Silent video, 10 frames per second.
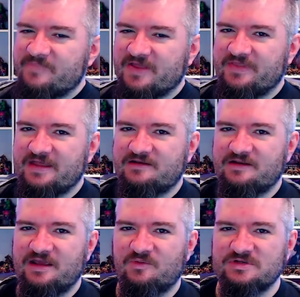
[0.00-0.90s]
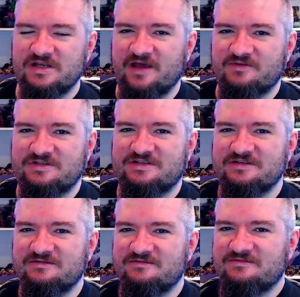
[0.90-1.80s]
and then it was announced
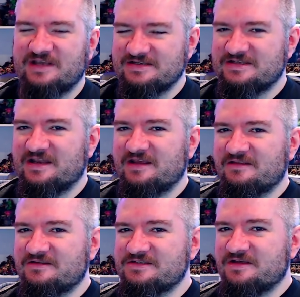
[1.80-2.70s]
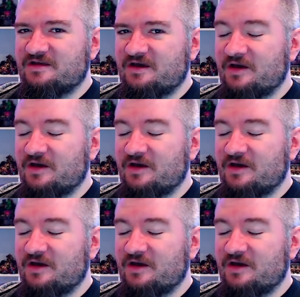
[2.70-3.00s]
yesterday that uh,